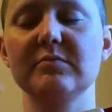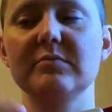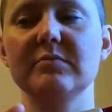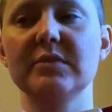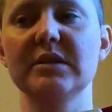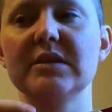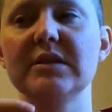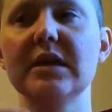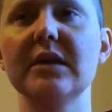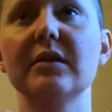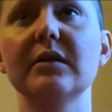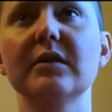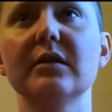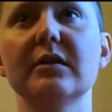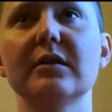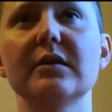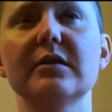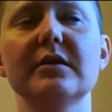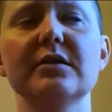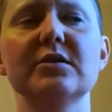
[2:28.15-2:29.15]

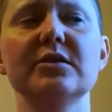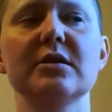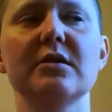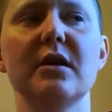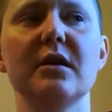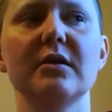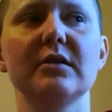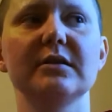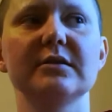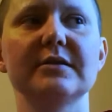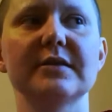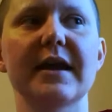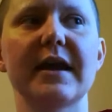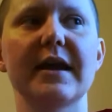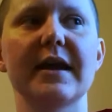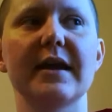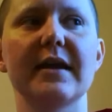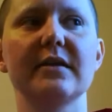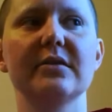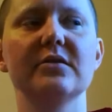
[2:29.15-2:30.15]
material, I think she called it
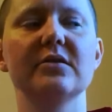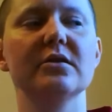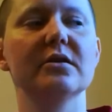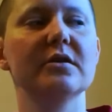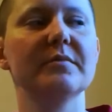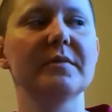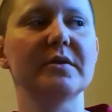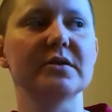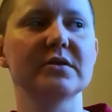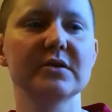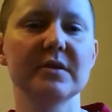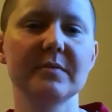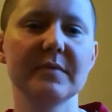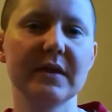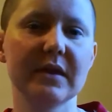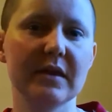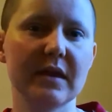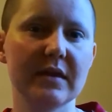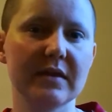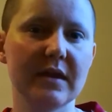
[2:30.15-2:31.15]
Tegaderm or
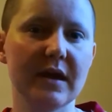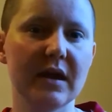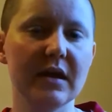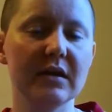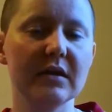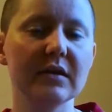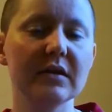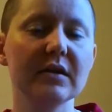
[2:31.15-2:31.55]
something like that.